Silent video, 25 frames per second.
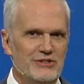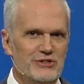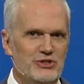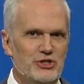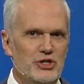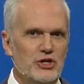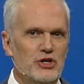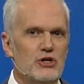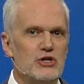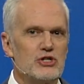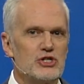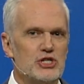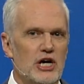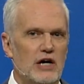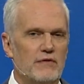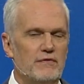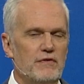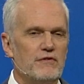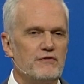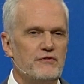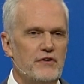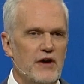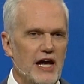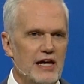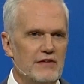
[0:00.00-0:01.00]
Do yourself
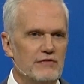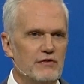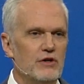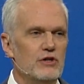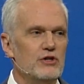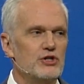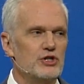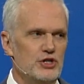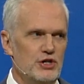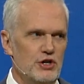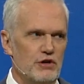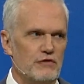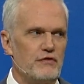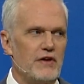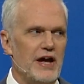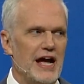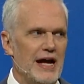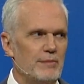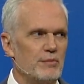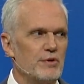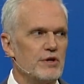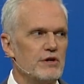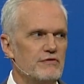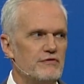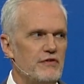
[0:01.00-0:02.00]
a favor, do your
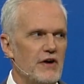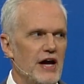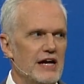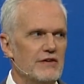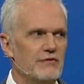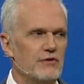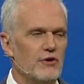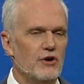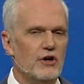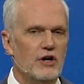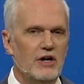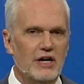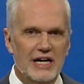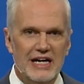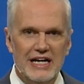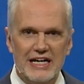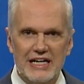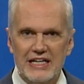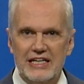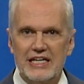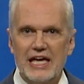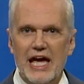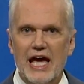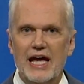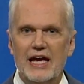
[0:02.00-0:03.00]
family a favor,
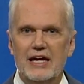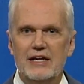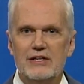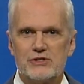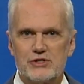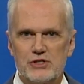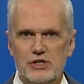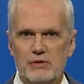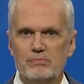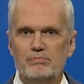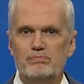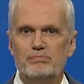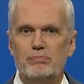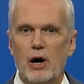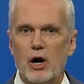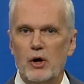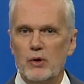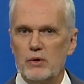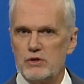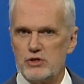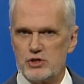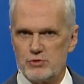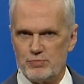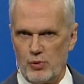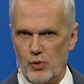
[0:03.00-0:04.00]
gain some
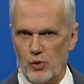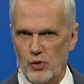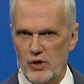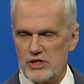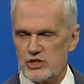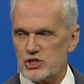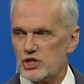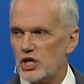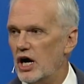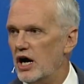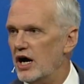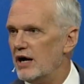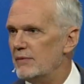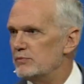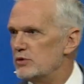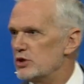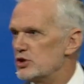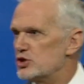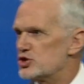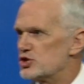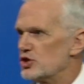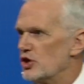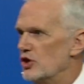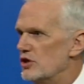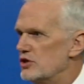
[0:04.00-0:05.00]
bonus points. Come to
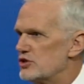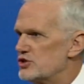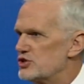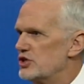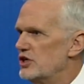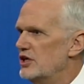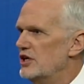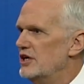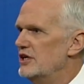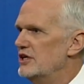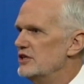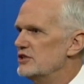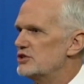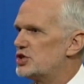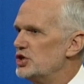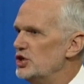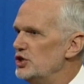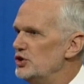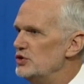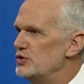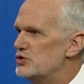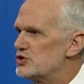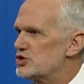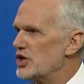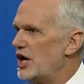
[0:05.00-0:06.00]
church
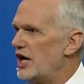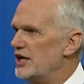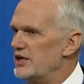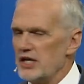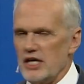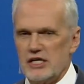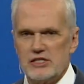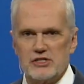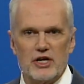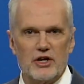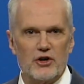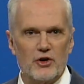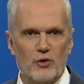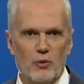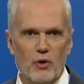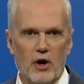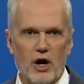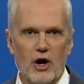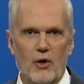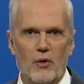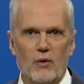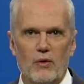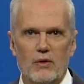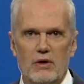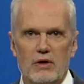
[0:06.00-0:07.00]
2 Sundays in a
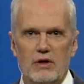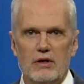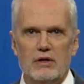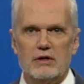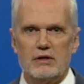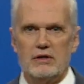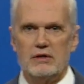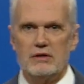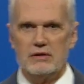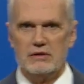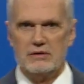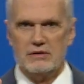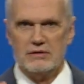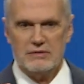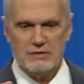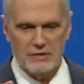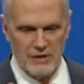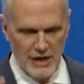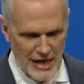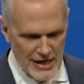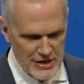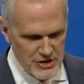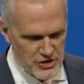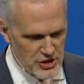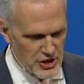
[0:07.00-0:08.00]
row.
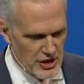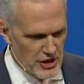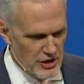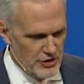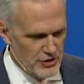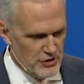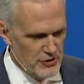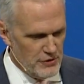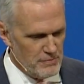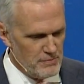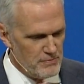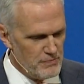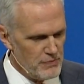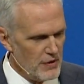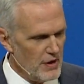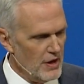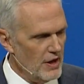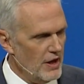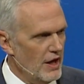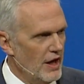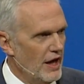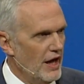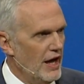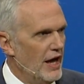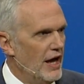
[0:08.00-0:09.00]
I dare you.
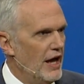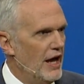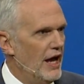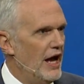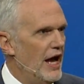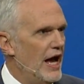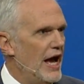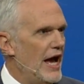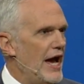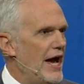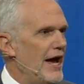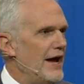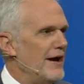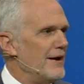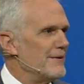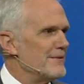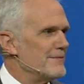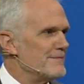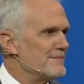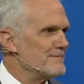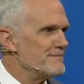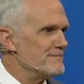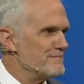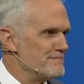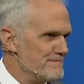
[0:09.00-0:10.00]
Hey,
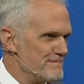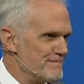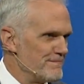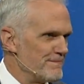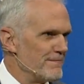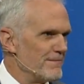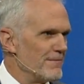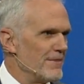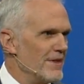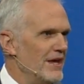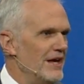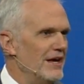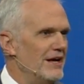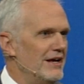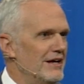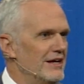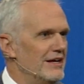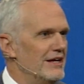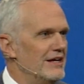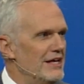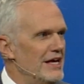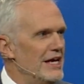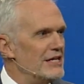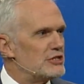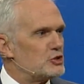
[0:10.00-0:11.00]

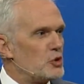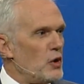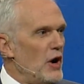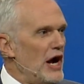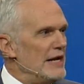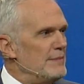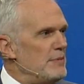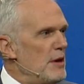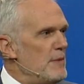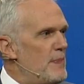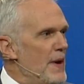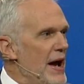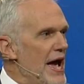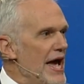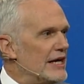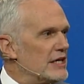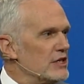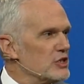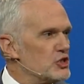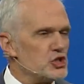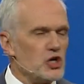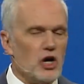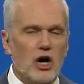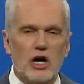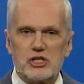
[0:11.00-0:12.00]
it's great to be back
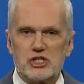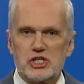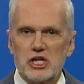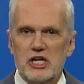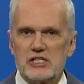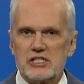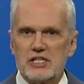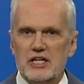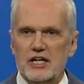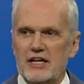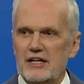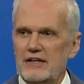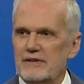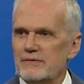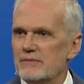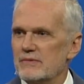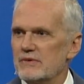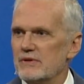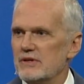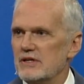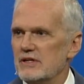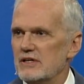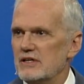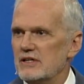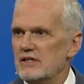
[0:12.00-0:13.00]
in church, isn't it?
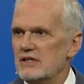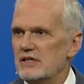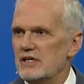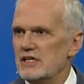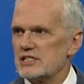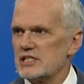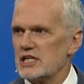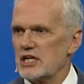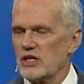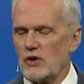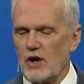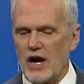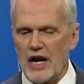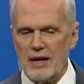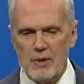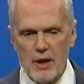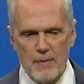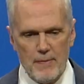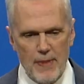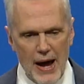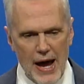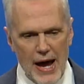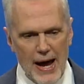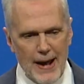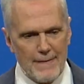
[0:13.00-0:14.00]
Isn't it great to be
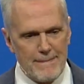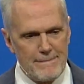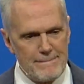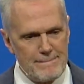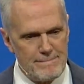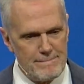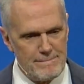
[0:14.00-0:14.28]
back?